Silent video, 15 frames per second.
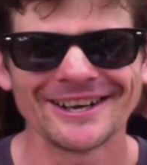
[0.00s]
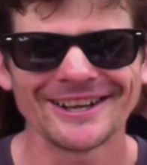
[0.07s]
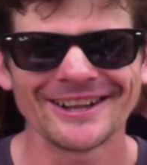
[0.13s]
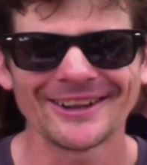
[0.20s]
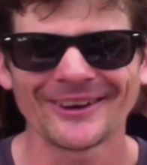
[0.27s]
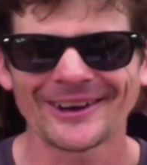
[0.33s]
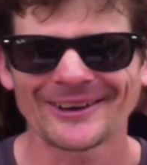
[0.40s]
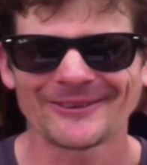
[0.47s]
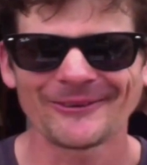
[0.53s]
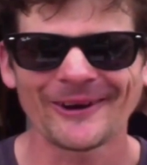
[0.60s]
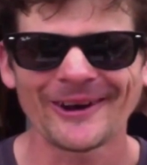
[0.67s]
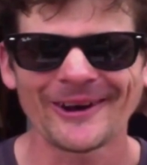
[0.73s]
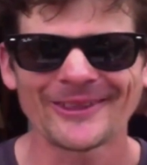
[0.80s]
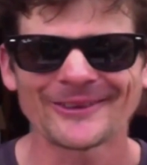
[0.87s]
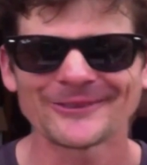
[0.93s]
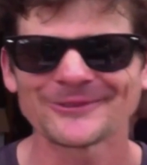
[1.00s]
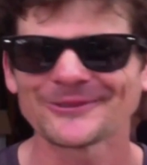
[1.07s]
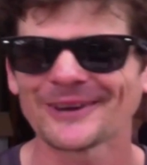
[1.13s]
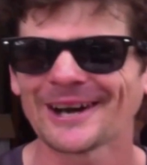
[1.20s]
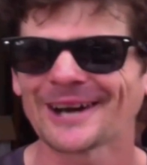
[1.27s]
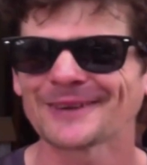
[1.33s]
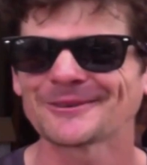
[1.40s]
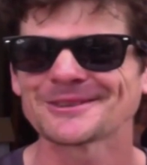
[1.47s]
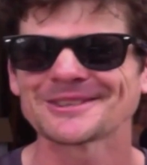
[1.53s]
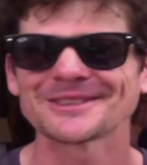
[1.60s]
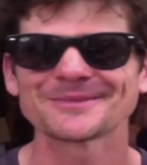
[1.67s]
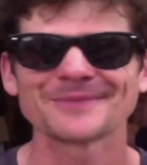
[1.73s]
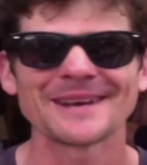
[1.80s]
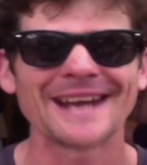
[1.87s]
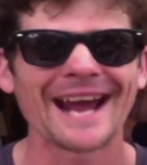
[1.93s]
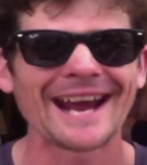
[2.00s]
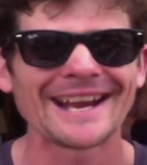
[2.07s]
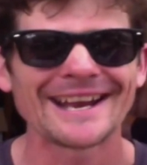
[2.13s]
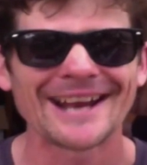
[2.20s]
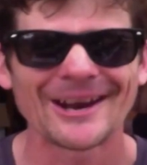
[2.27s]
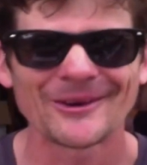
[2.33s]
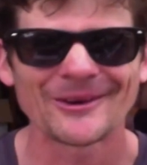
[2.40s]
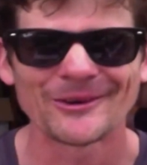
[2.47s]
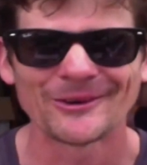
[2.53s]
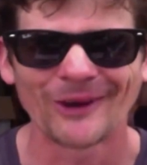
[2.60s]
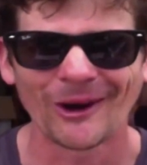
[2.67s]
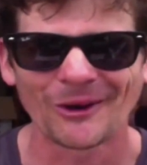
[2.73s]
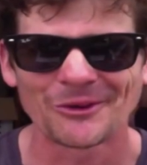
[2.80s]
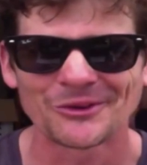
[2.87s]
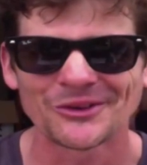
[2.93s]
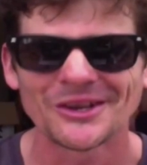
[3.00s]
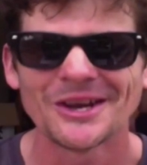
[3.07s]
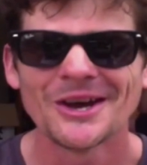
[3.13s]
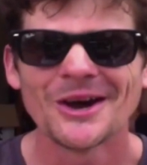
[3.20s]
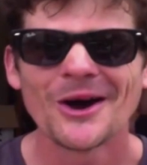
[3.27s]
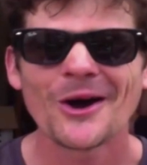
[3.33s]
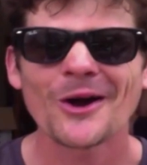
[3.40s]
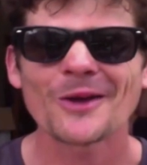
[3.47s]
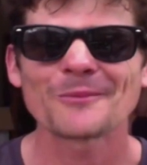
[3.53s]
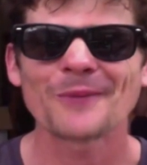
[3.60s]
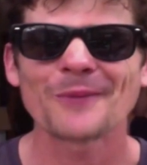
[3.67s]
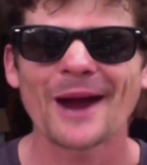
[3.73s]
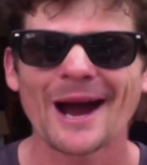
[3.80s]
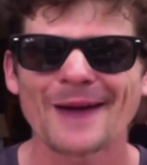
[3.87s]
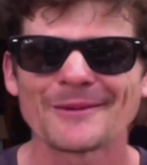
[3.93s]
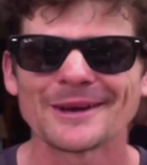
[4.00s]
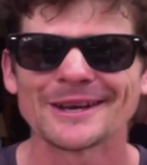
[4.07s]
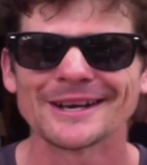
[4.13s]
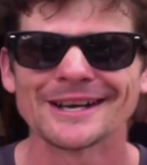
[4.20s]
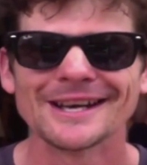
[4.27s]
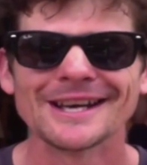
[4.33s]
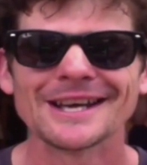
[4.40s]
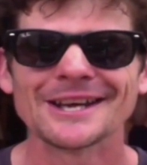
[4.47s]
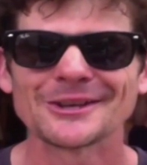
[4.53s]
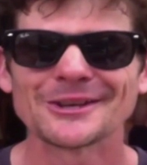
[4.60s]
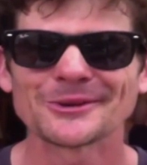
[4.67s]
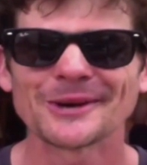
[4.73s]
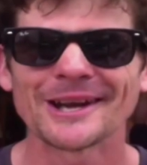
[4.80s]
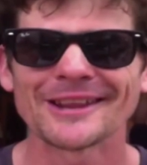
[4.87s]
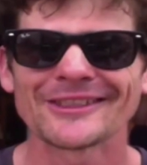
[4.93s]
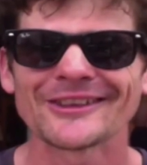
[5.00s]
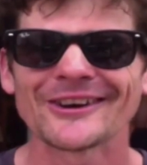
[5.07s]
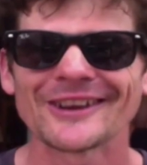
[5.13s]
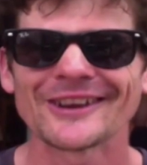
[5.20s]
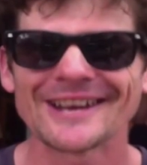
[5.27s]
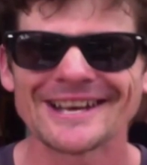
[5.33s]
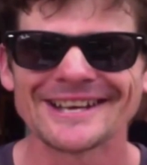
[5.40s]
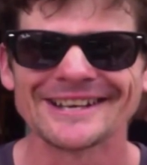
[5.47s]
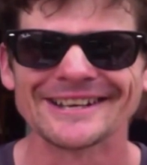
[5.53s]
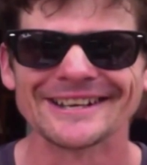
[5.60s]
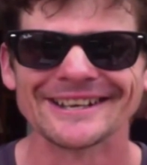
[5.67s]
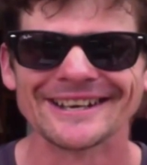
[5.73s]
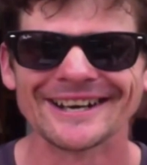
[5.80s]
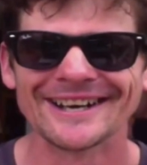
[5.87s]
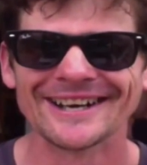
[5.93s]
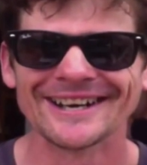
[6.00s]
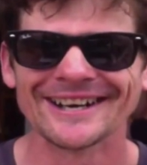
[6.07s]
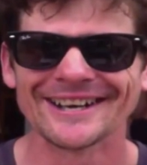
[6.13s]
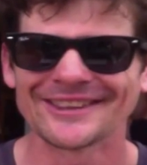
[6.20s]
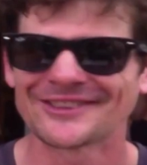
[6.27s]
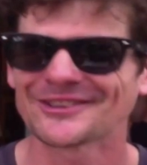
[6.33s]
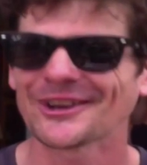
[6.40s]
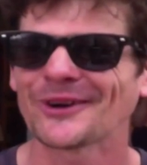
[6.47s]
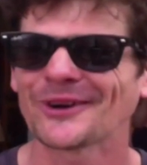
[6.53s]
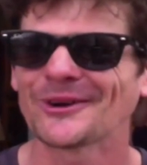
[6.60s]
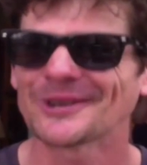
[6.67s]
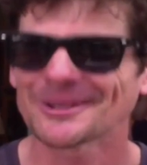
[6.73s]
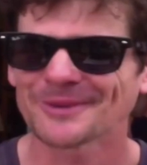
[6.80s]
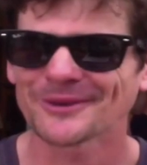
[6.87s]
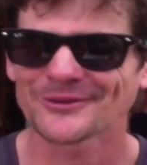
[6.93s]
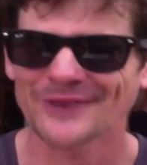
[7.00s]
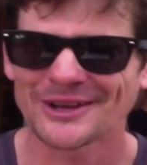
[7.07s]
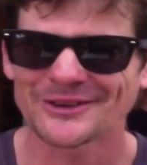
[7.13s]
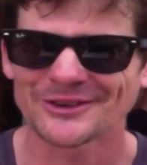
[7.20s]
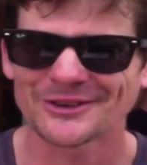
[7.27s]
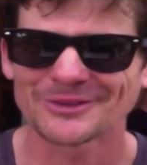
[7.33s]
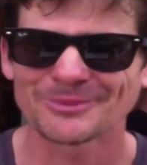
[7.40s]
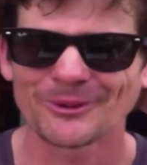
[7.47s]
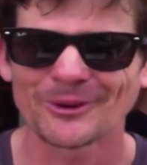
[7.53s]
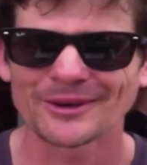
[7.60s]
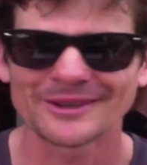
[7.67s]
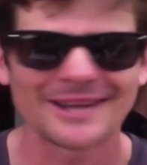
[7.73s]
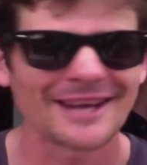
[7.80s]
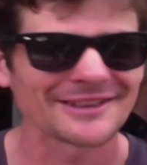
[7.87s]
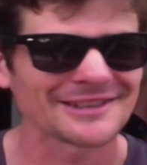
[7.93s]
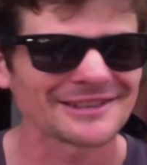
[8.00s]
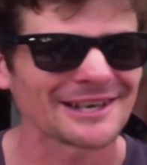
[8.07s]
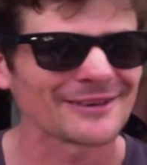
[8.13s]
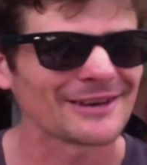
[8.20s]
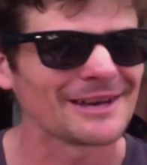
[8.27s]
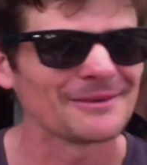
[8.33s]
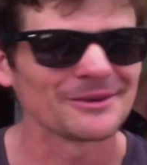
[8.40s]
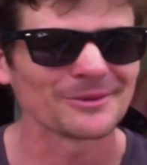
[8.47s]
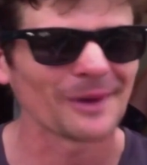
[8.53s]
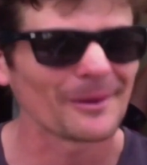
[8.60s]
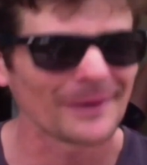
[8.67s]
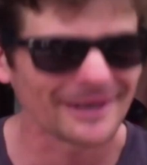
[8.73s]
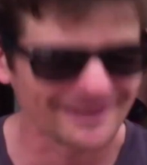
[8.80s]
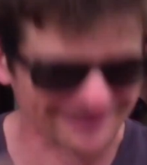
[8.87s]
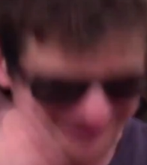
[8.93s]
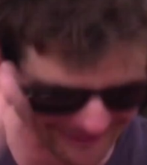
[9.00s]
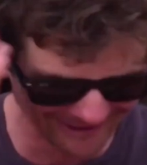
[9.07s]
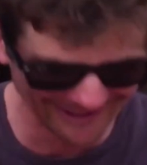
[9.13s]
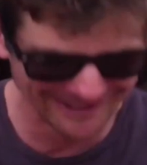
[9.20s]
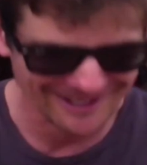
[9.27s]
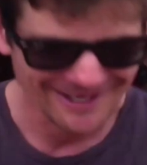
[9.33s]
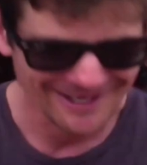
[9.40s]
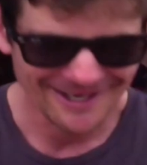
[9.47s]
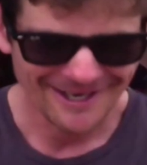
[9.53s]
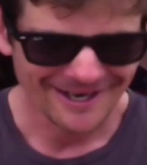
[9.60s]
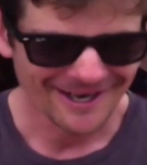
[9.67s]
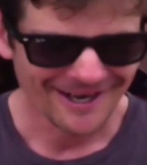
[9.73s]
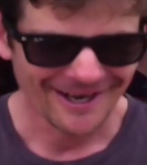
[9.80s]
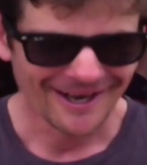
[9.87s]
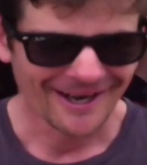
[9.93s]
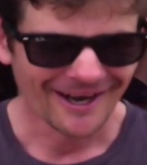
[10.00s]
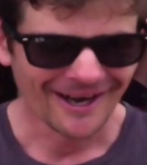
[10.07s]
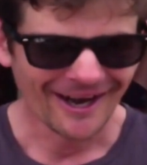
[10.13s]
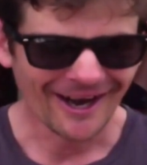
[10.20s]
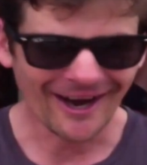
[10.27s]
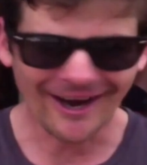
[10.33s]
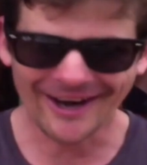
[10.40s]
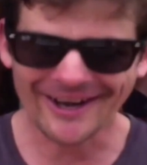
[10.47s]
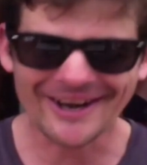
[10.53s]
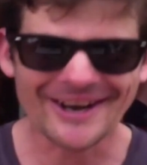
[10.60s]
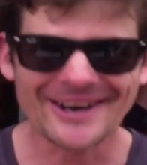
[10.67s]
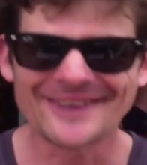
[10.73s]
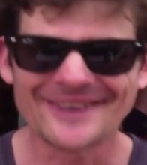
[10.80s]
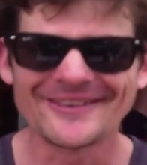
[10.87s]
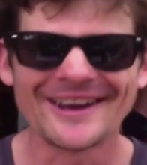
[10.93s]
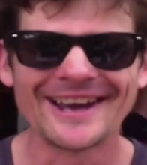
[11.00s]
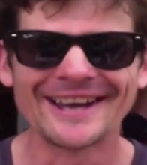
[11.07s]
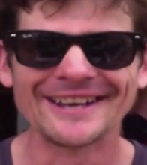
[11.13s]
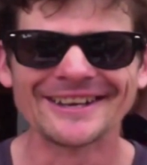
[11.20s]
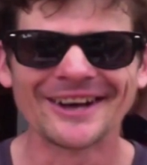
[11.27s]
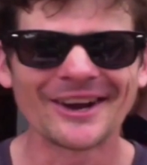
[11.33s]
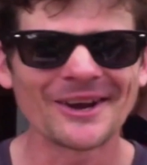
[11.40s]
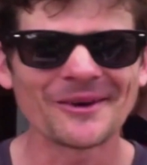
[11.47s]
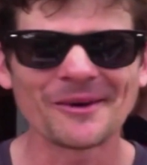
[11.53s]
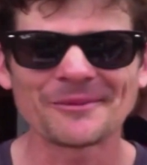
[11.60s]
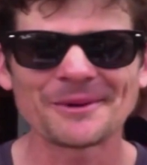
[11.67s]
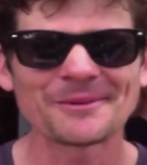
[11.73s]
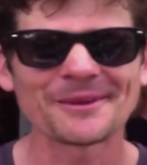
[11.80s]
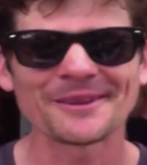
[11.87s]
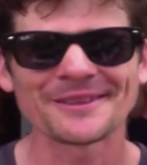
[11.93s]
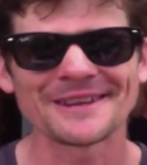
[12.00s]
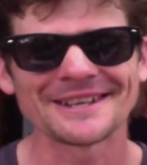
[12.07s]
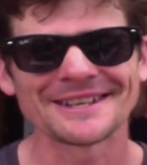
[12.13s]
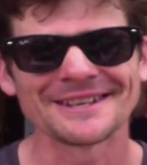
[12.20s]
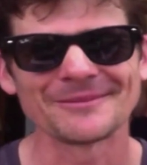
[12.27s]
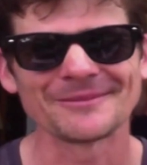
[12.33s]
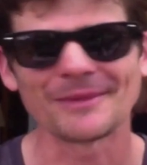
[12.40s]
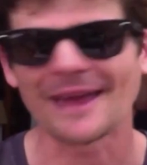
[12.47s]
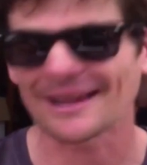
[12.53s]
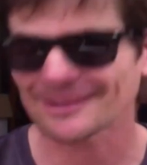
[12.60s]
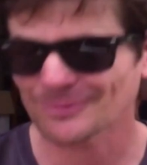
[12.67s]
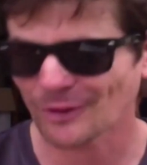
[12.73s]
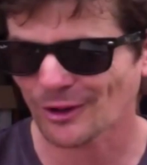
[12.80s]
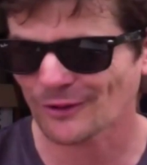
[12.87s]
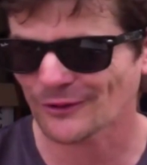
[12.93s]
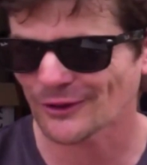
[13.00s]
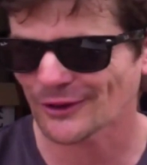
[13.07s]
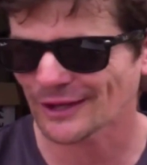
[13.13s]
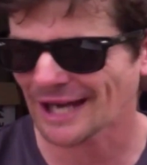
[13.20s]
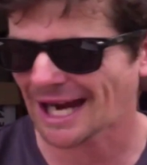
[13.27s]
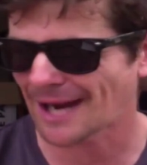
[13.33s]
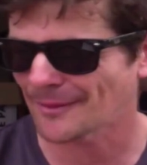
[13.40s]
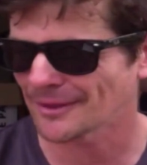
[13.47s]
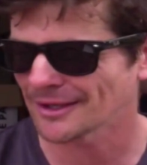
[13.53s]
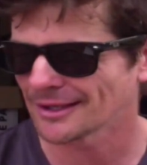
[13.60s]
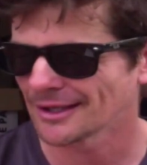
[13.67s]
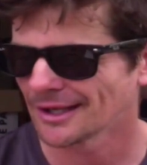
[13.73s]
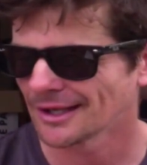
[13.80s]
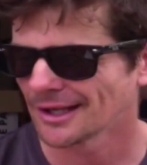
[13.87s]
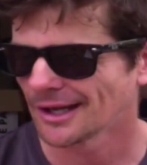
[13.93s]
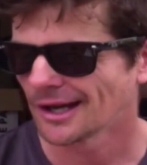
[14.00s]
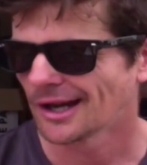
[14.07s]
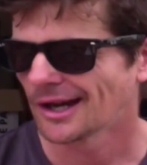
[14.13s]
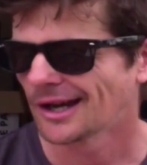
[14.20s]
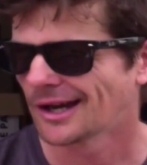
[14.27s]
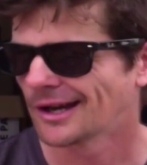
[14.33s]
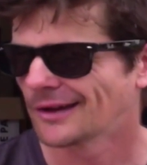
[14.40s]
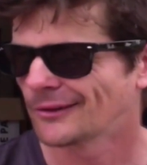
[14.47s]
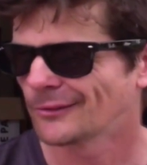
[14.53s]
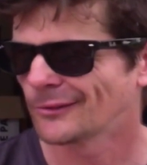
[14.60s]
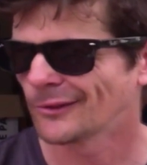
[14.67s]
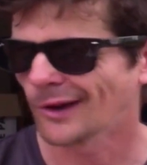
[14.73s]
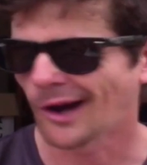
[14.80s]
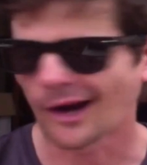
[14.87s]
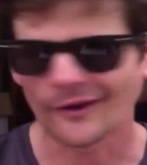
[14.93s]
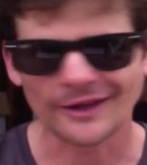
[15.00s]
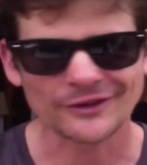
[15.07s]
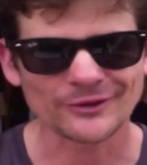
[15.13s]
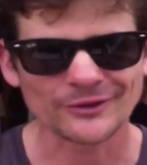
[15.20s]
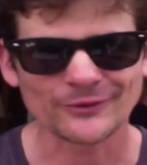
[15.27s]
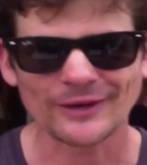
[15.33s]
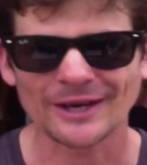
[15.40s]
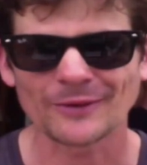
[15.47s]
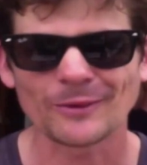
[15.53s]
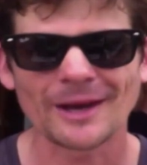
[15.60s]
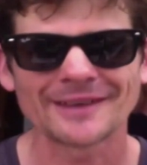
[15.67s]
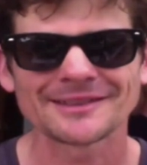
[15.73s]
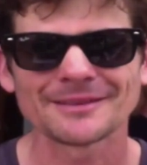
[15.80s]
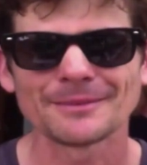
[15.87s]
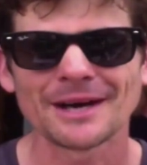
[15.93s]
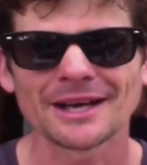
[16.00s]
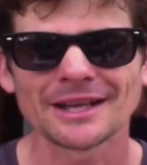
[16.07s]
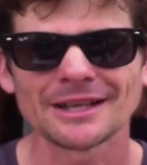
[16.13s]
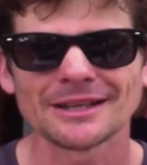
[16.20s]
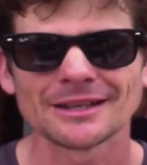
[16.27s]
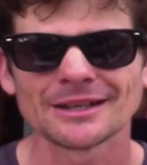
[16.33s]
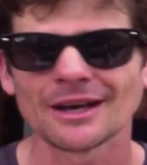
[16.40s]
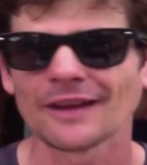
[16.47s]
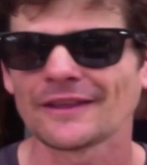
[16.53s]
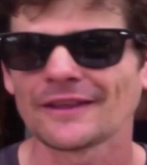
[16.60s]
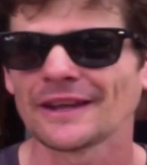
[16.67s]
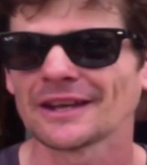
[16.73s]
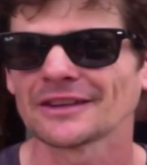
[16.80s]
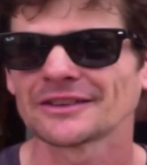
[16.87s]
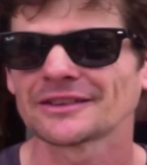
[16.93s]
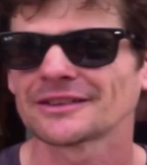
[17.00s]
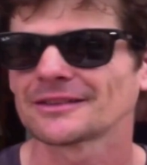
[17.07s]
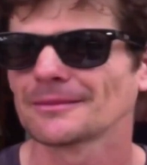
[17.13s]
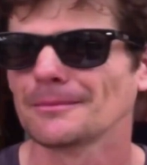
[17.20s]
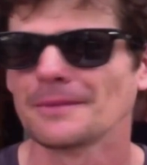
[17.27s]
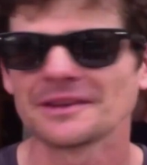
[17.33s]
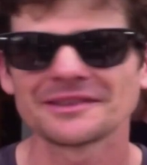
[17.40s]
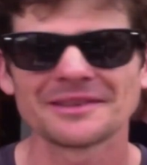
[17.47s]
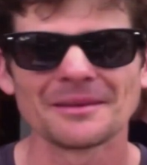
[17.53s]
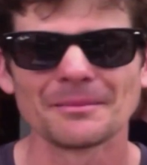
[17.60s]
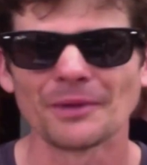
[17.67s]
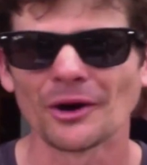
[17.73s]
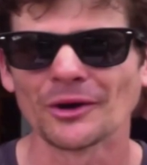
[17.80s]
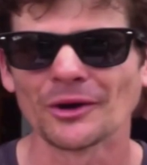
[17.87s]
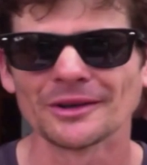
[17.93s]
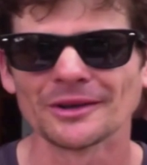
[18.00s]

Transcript: Like, why the fuck would you spend $1,800 on a power meter in 2013? Sorry to my friends that just bought SRMs, but I mean, like, I don't know, man. I don't know what people are thinking. But that's my review of the Garmin. I think it's a fucking waste of money. I think it's missed the boat.